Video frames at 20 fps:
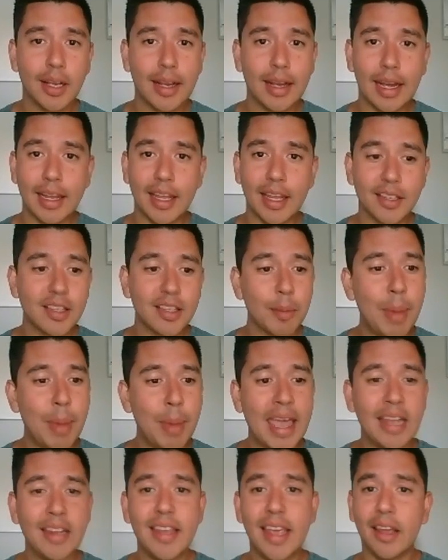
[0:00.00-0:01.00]
I guess the
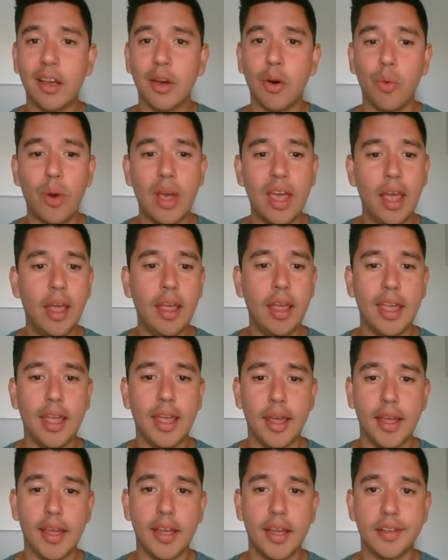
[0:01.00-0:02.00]
main takeaway
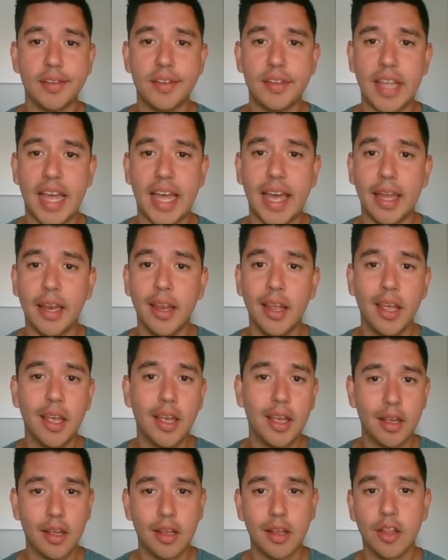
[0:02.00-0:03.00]
is that
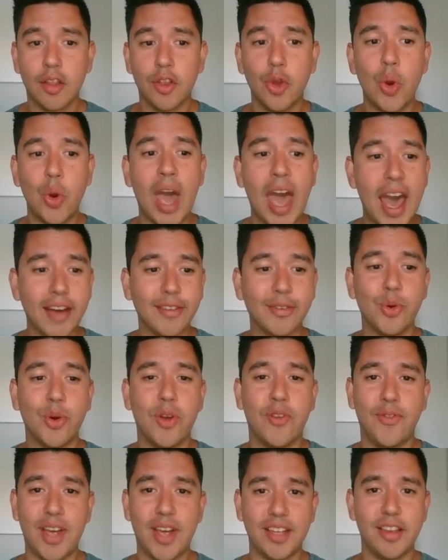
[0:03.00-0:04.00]
you have to
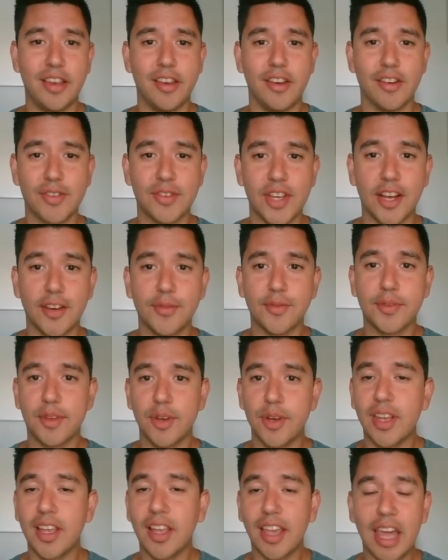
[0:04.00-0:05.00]
invest in yourself so
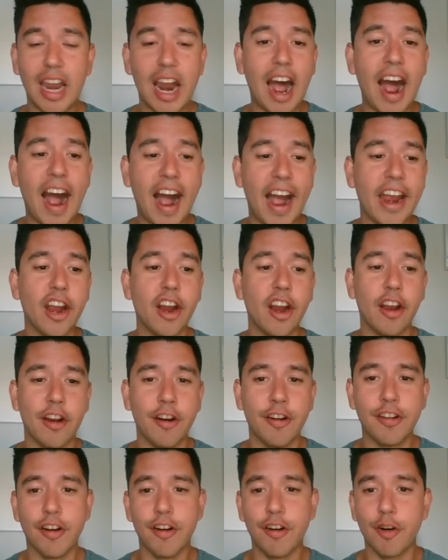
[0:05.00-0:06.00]
you can get a higher
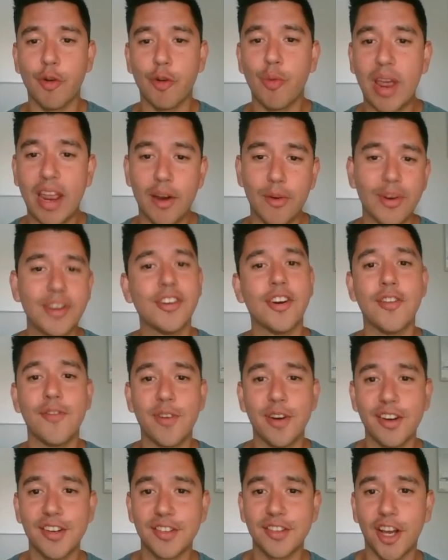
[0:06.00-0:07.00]
internal rate of return
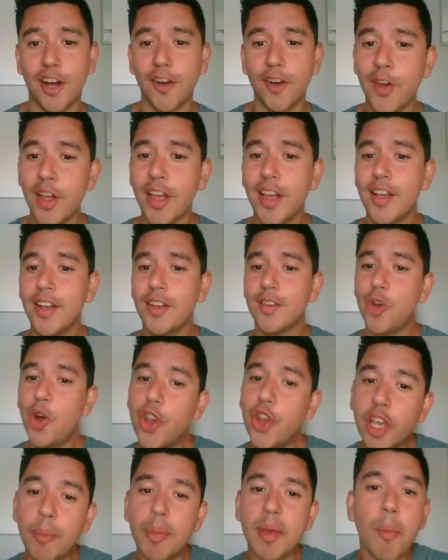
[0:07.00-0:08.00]
for yourself, so
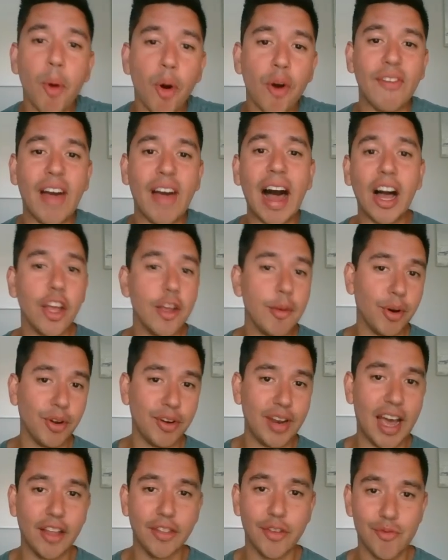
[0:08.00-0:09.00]
you can be more valuable
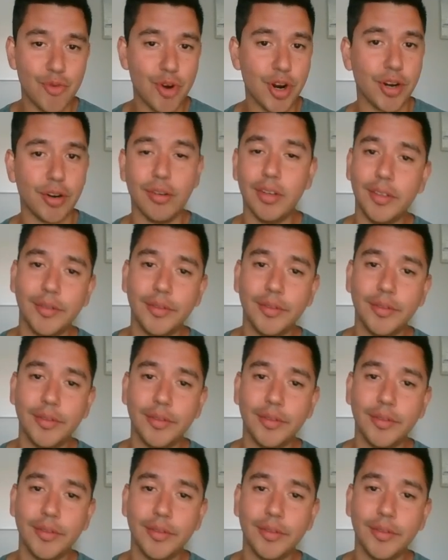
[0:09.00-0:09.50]
down the road.